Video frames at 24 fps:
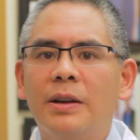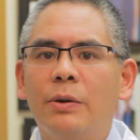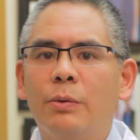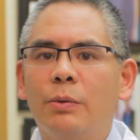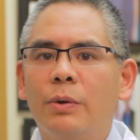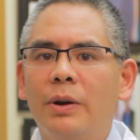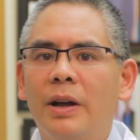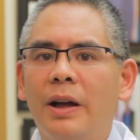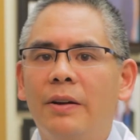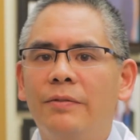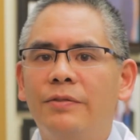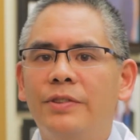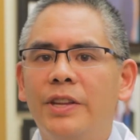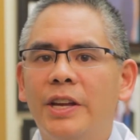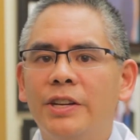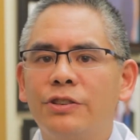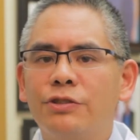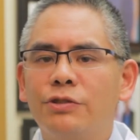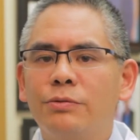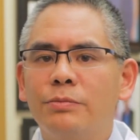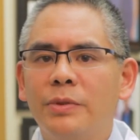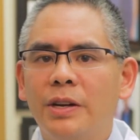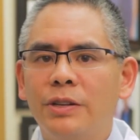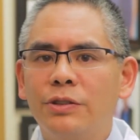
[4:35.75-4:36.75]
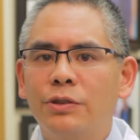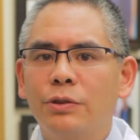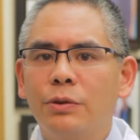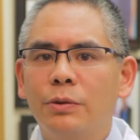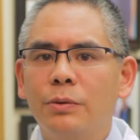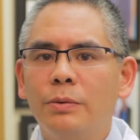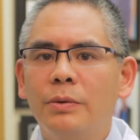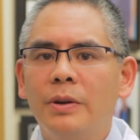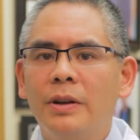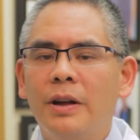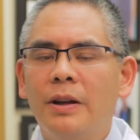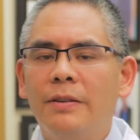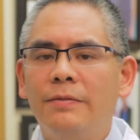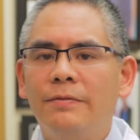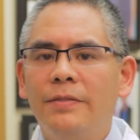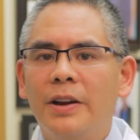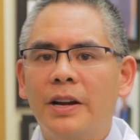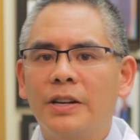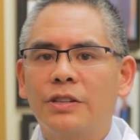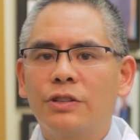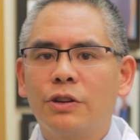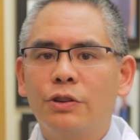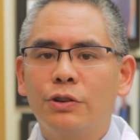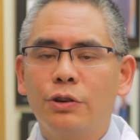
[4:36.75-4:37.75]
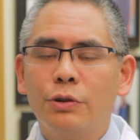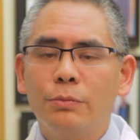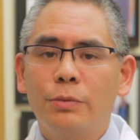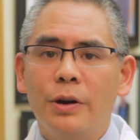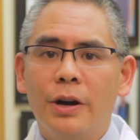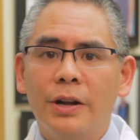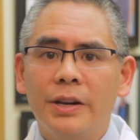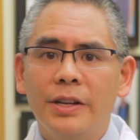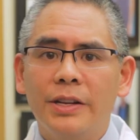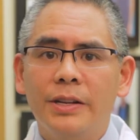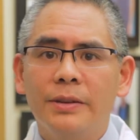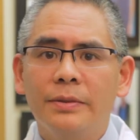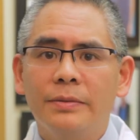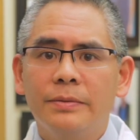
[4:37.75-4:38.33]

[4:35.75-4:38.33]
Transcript: will have detrimental effects on your body.